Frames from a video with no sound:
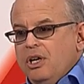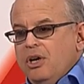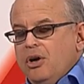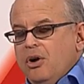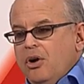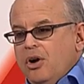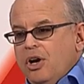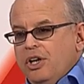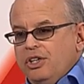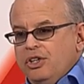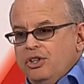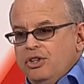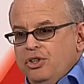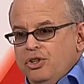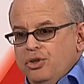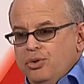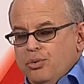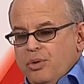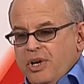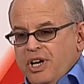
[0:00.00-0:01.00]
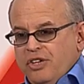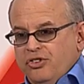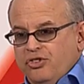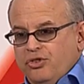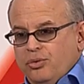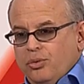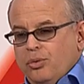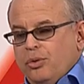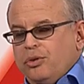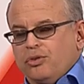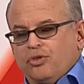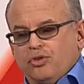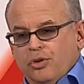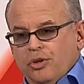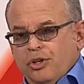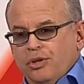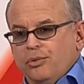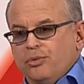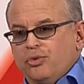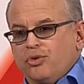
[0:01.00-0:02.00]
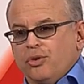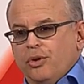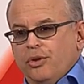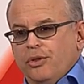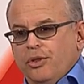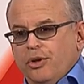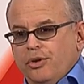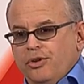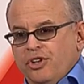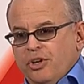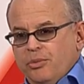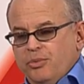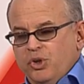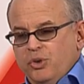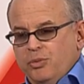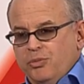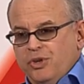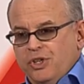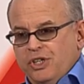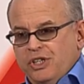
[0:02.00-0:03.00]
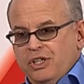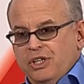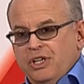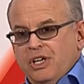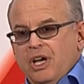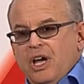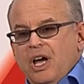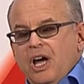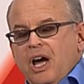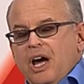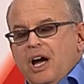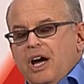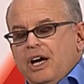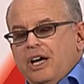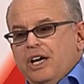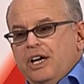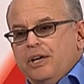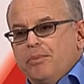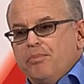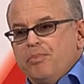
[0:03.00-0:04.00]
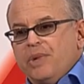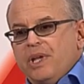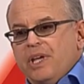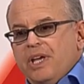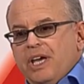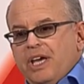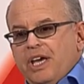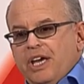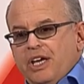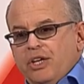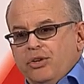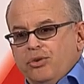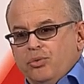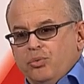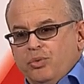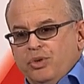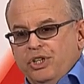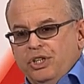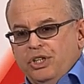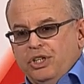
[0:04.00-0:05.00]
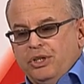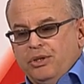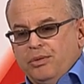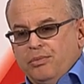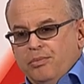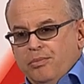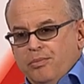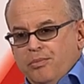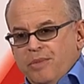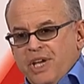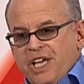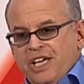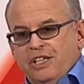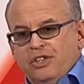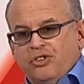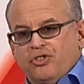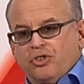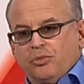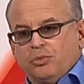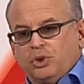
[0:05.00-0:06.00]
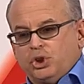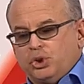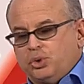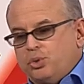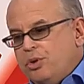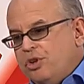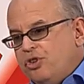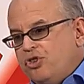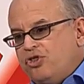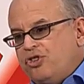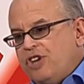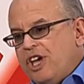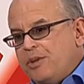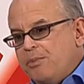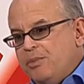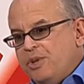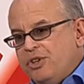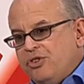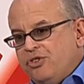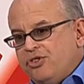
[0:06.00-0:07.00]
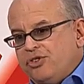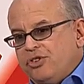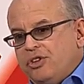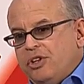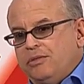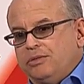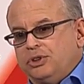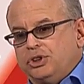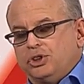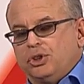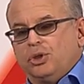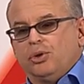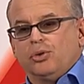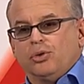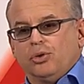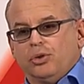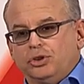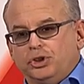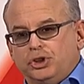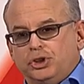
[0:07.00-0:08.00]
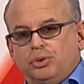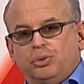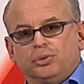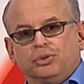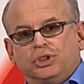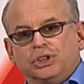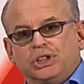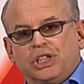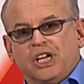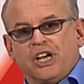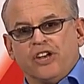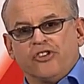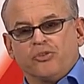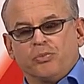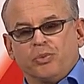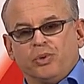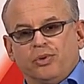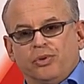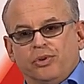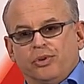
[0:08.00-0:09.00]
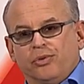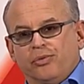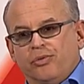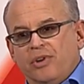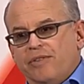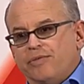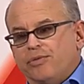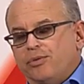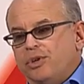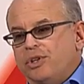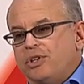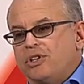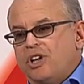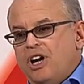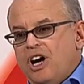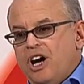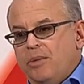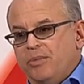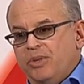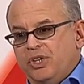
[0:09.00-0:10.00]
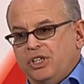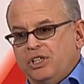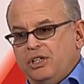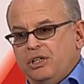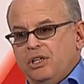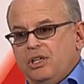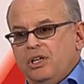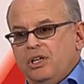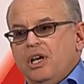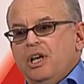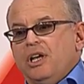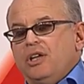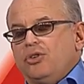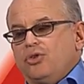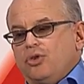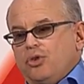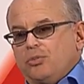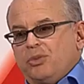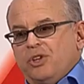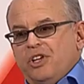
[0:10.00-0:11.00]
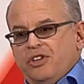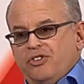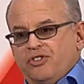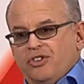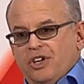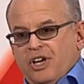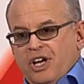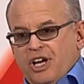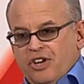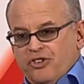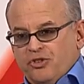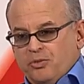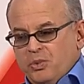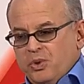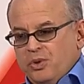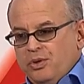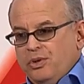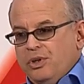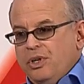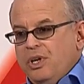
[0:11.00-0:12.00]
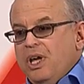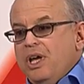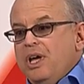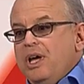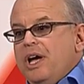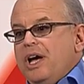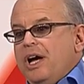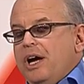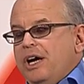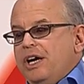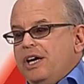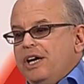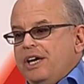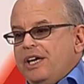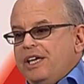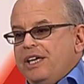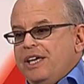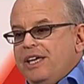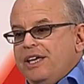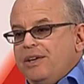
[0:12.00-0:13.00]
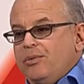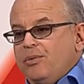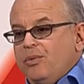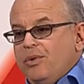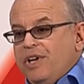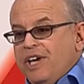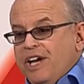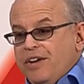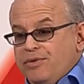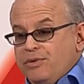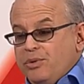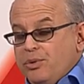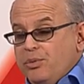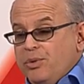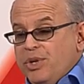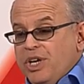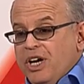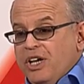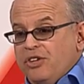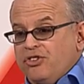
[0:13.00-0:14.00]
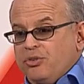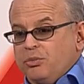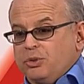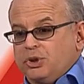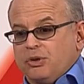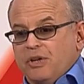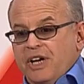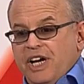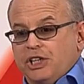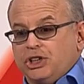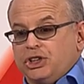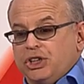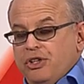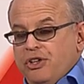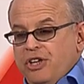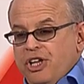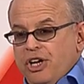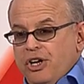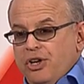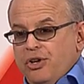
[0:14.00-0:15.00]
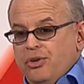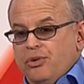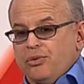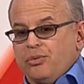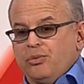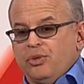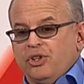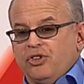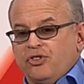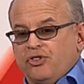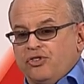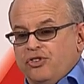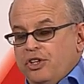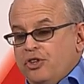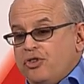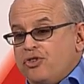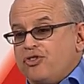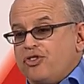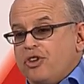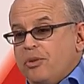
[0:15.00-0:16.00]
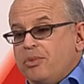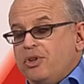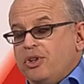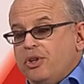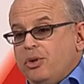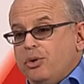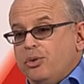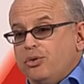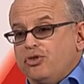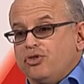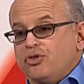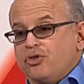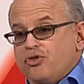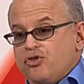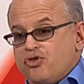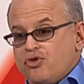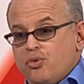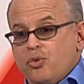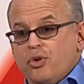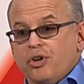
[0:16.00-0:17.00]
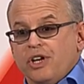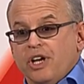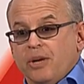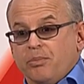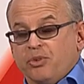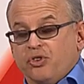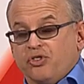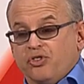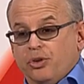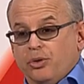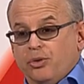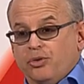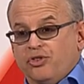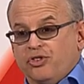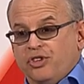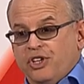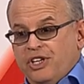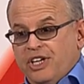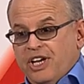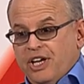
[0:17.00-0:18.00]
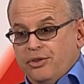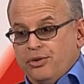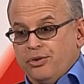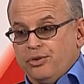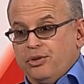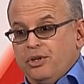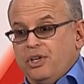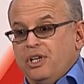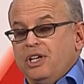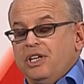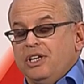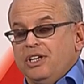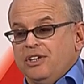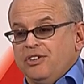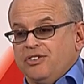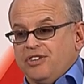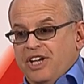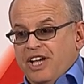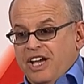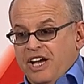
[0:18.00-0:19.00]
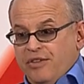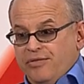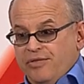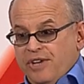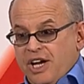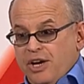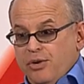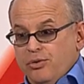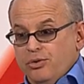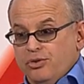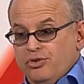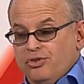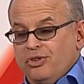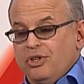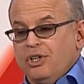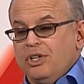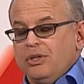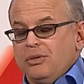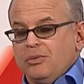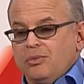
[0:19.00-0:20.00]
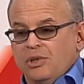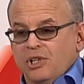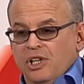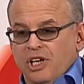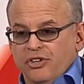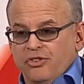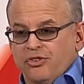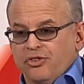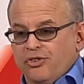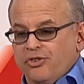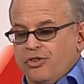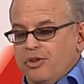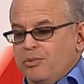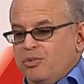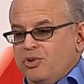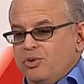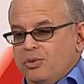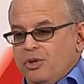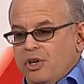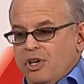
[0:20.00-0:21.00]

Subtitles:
on in the U.S., or sorry, it was called the WB. And we made some short segments of a show called Children's Hospital, an irreverent comedy. Took place in a hospital. After we got some traction there, we stitched some of those short episodes together into half hours. We licensed them to our